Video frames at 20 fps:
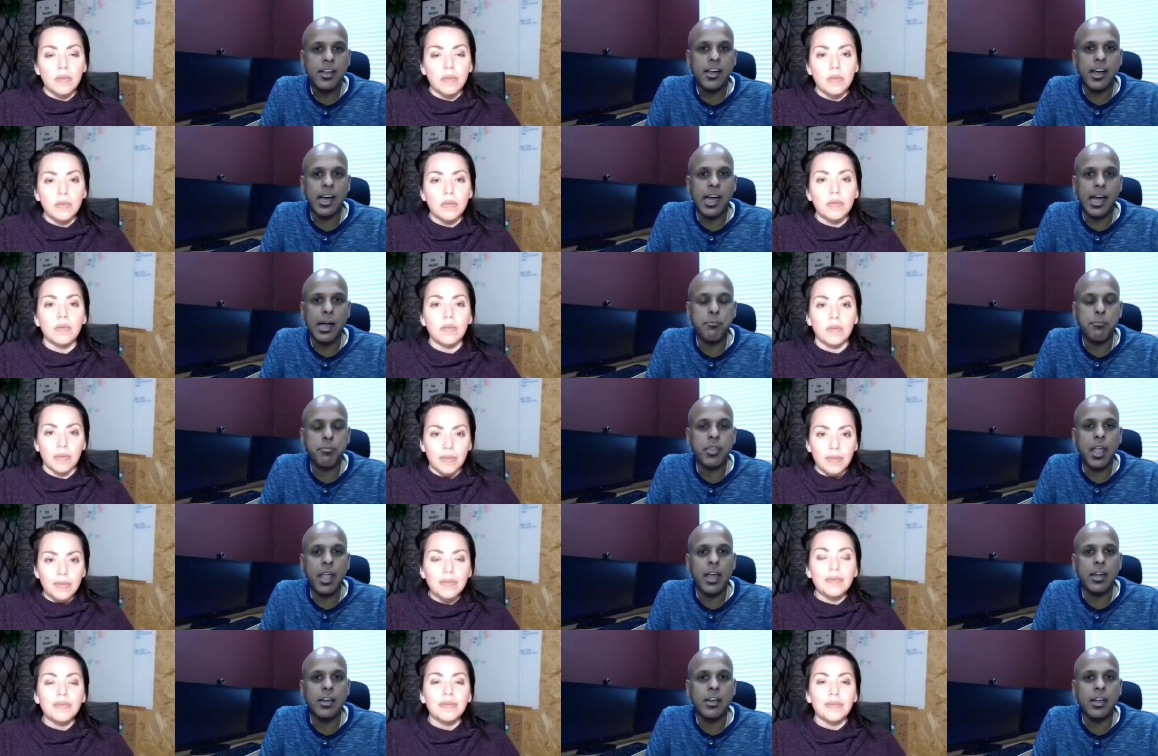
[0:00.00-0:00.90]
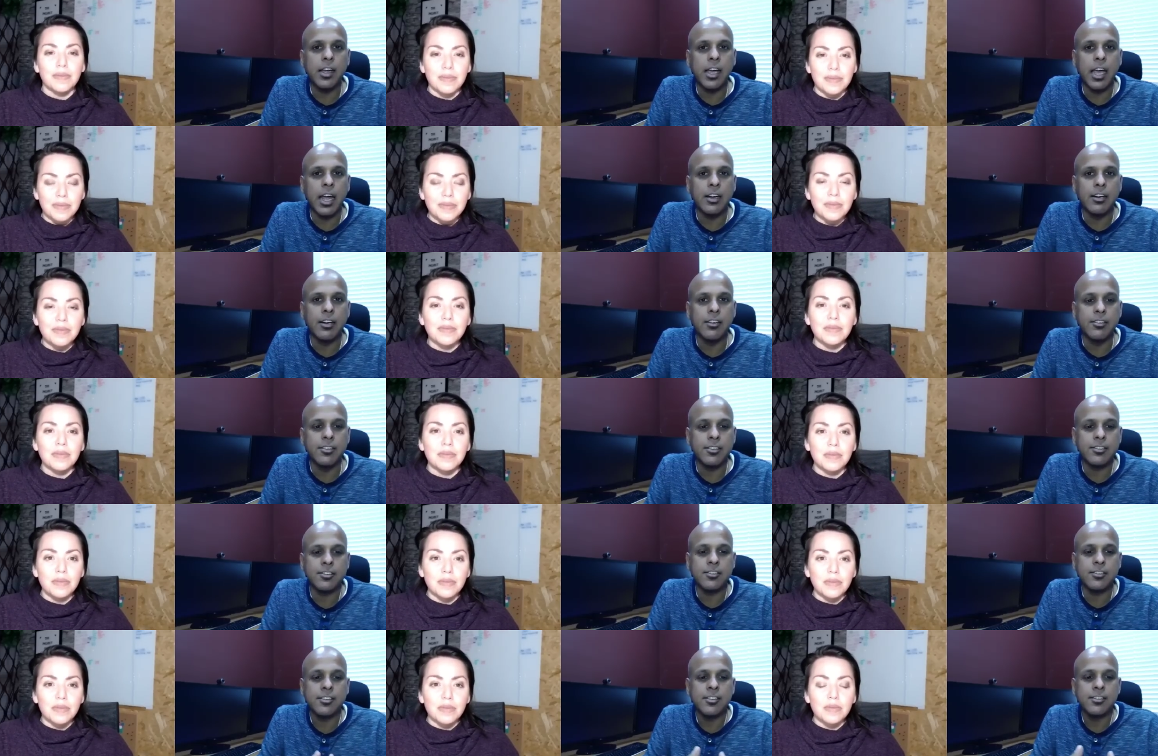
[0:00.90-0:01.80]
Speaker 1: um, and and
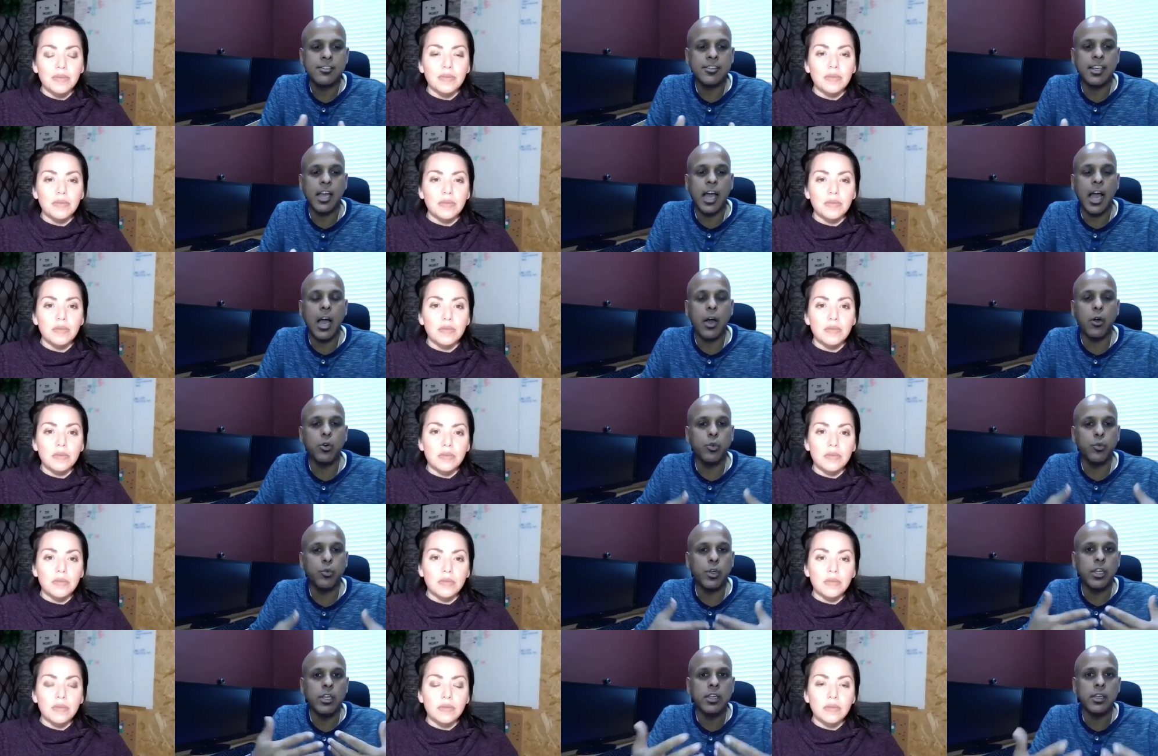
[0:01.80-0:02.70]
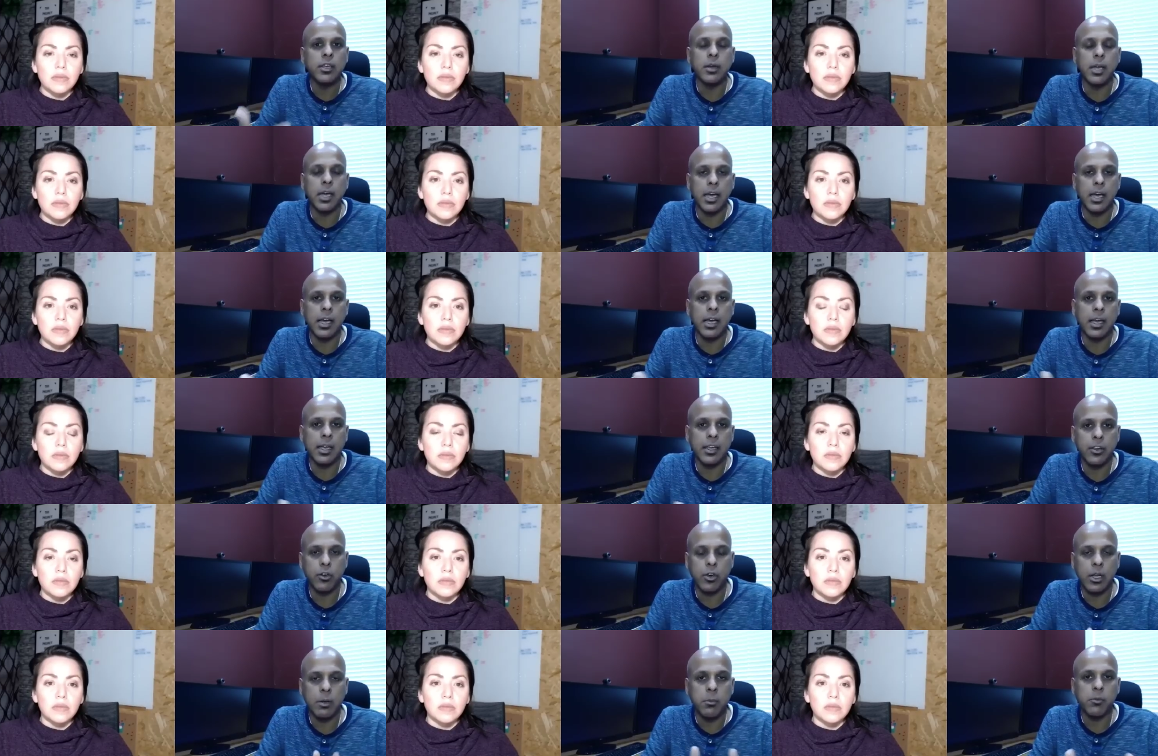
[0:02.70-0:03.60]
just say how do we uh, you
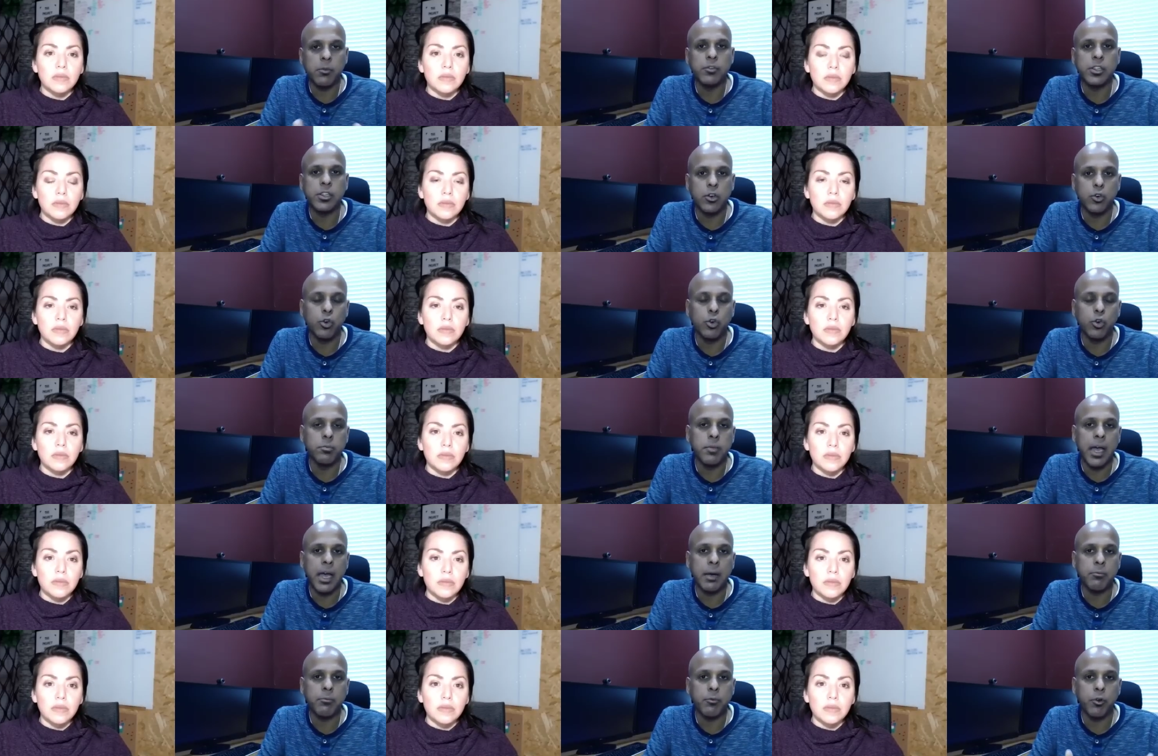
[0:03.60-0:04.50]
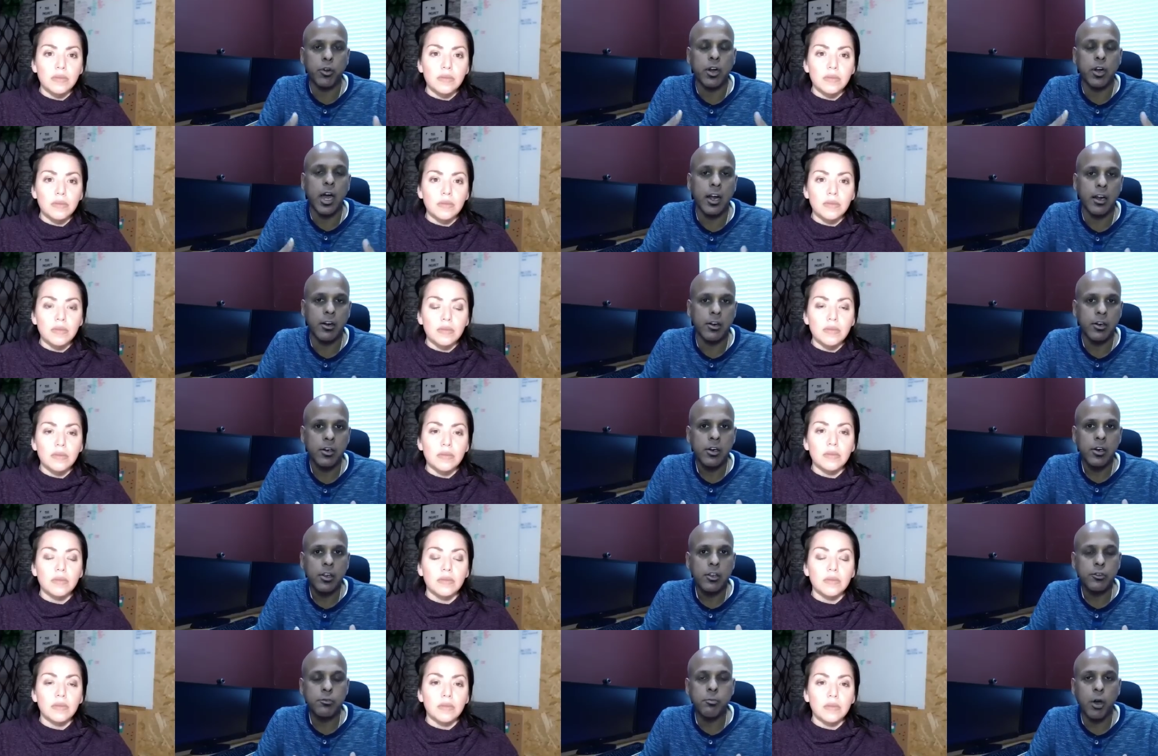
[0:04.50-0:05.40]
know come up with the roadmap for our
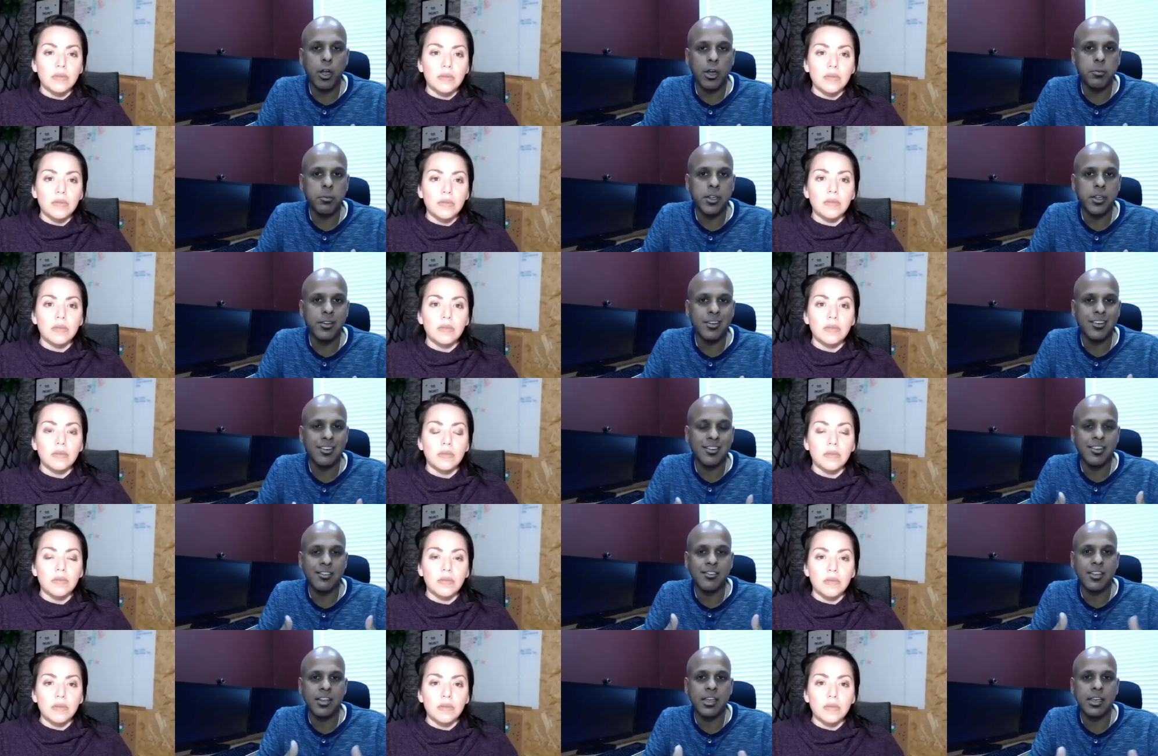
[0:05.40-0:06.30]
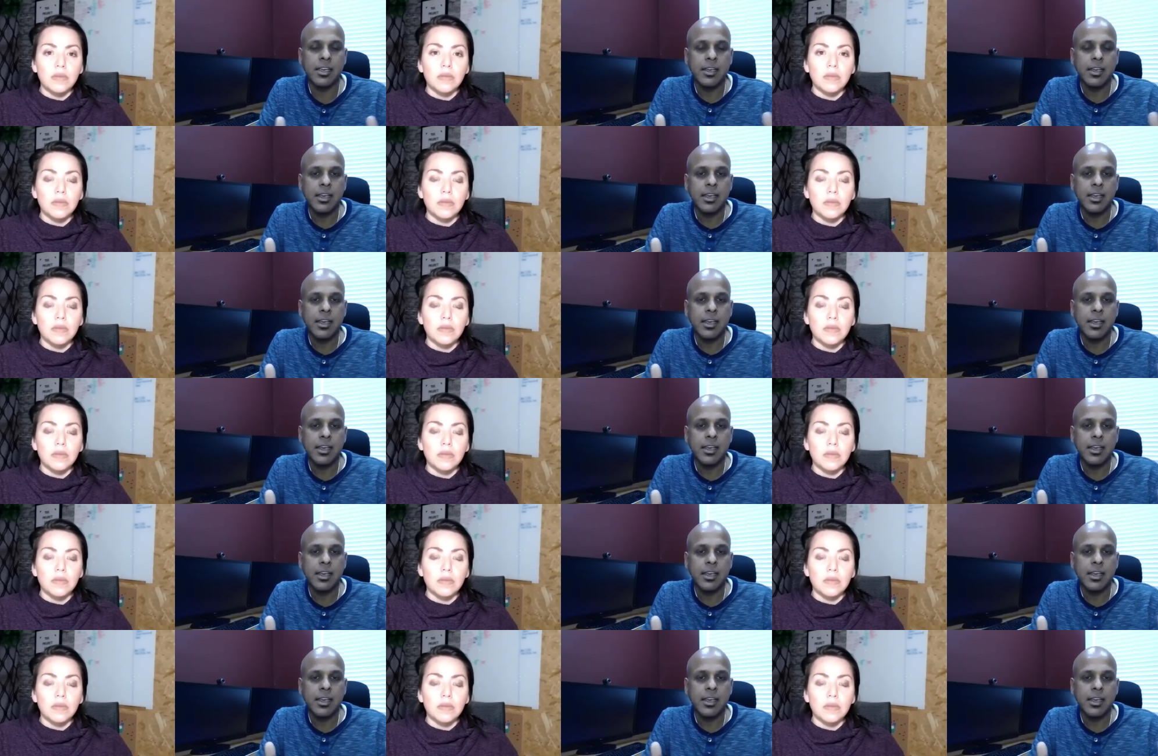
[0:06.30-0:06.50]
small business and say